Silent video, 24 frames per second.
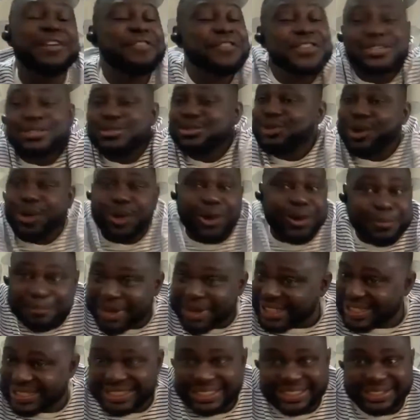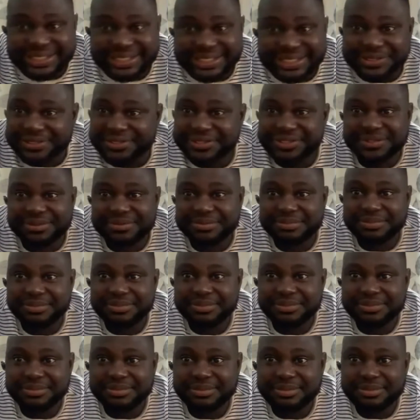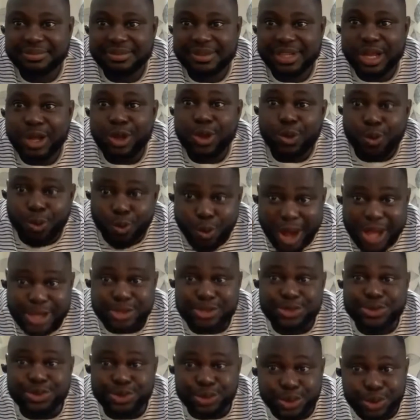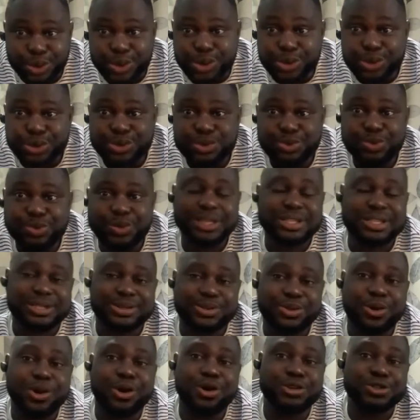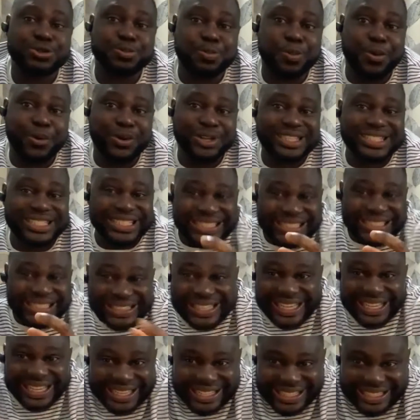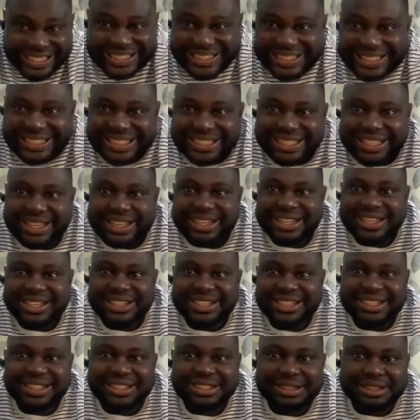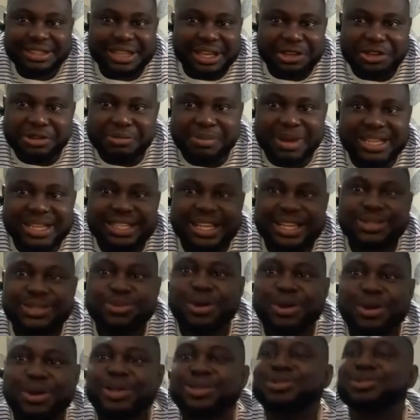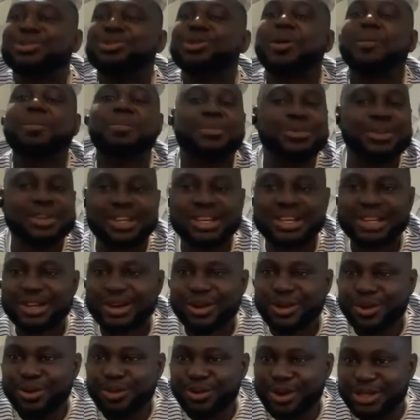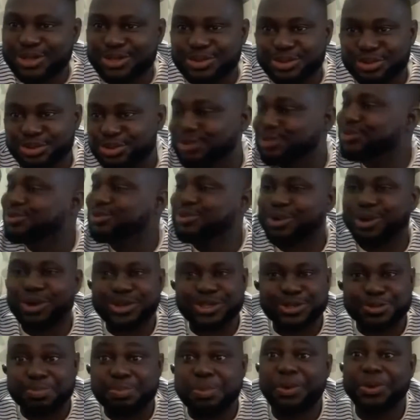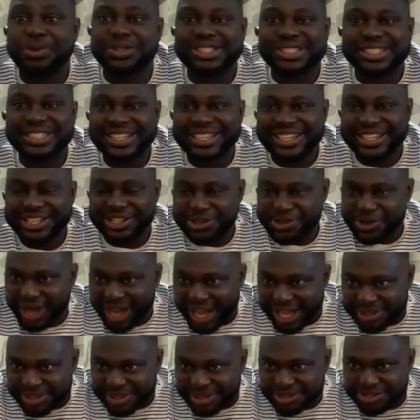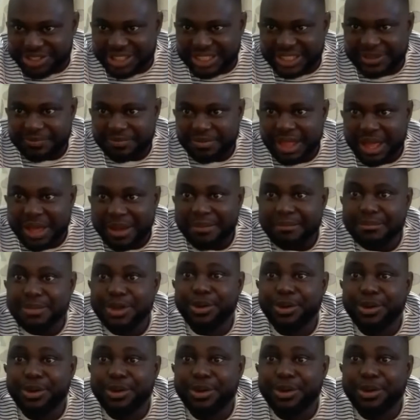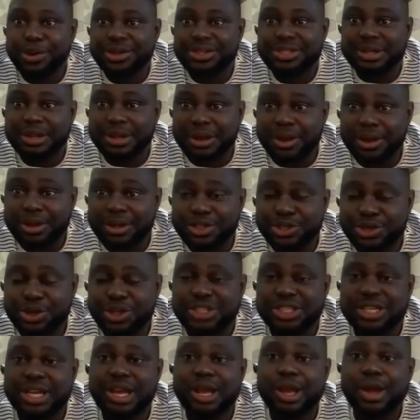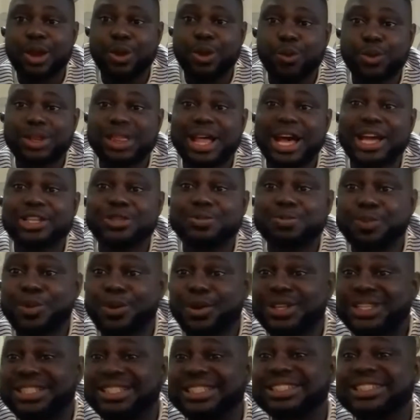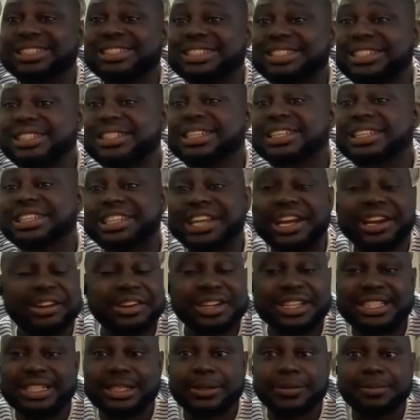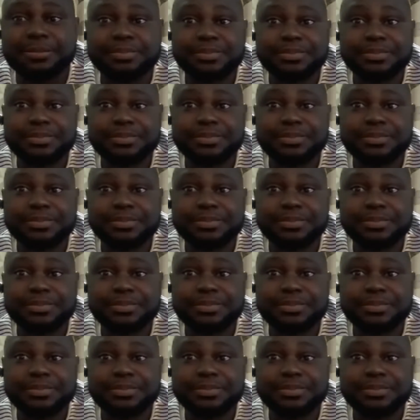if it's not competitive. Once you lose what is called sporting integrity, then you must as well stop what you call sports in your country. Because, George, without sporting integrity,